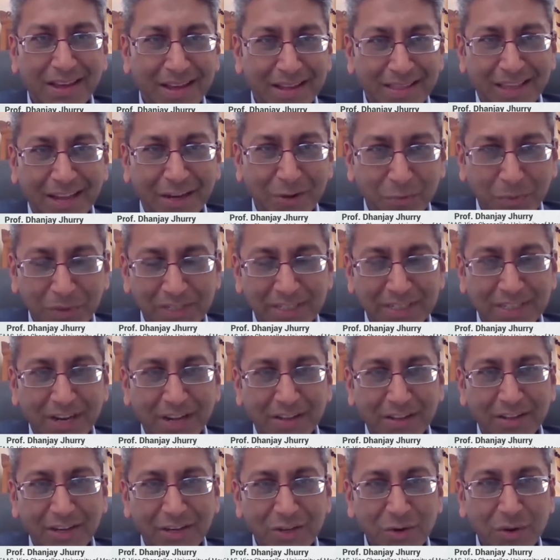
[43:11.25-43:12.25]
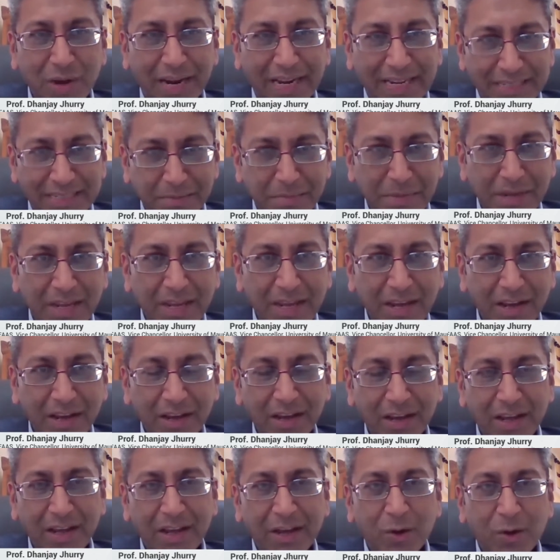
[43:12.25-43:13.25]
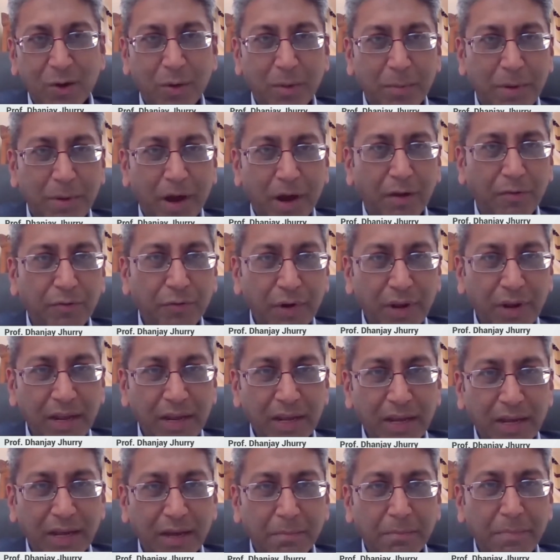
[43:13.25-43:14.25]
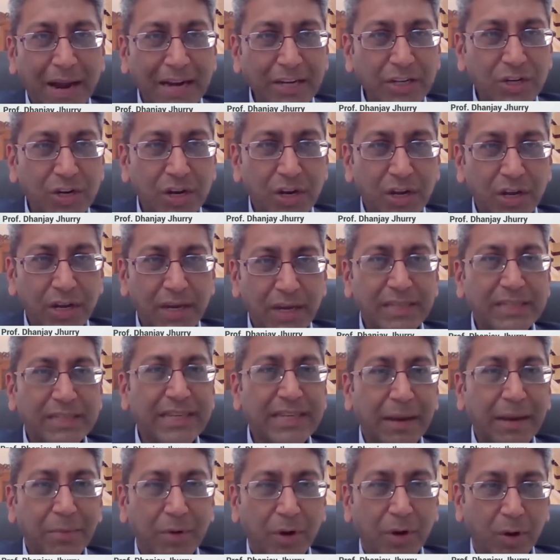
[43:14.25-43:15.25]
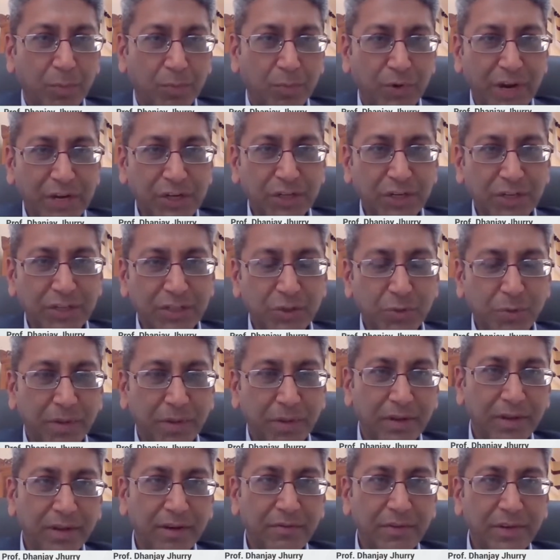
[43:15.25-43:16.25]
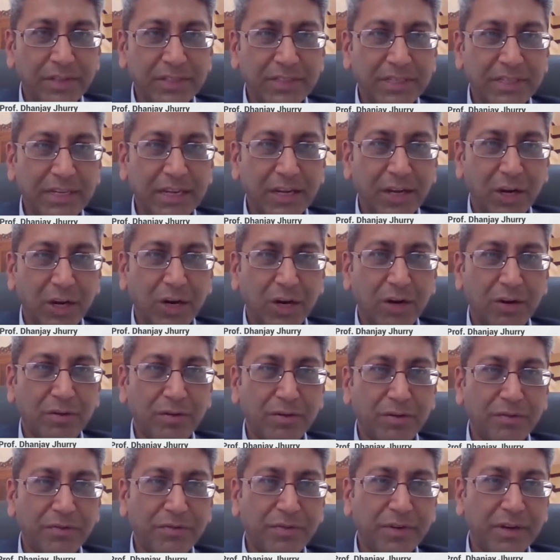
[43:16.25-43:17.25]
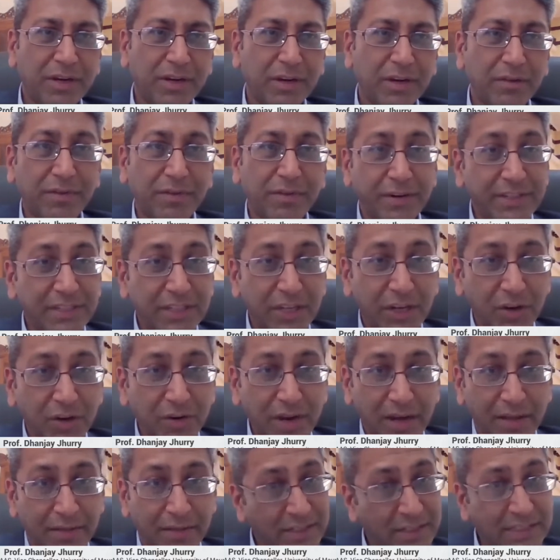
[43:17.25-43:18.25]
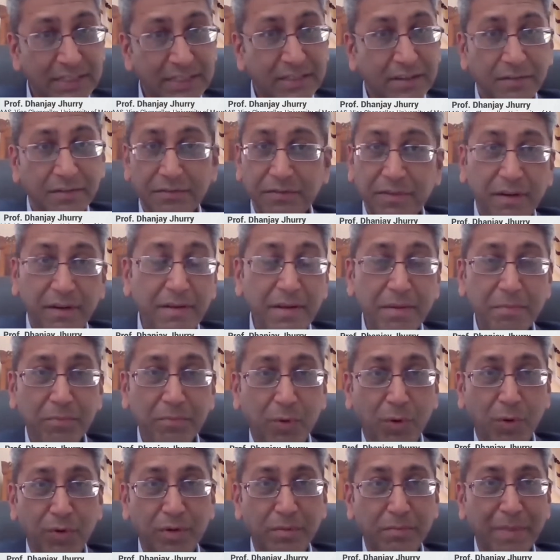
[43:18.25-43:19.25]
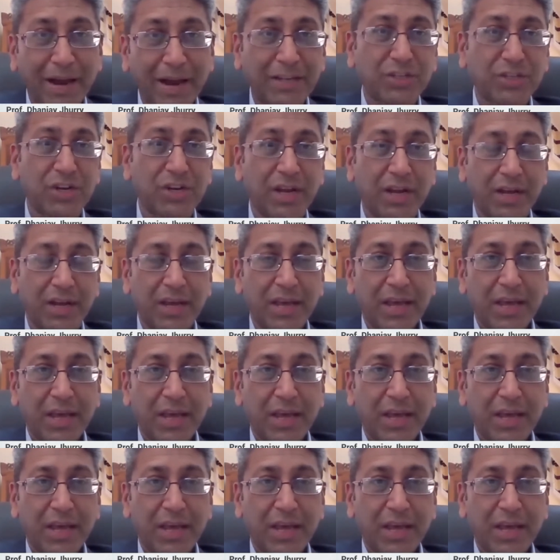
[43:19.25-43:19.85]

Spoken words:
that we start the new academic year, we'll be offering a bachelor in cyber operations with the University of Arizona. This is a very important bachelor.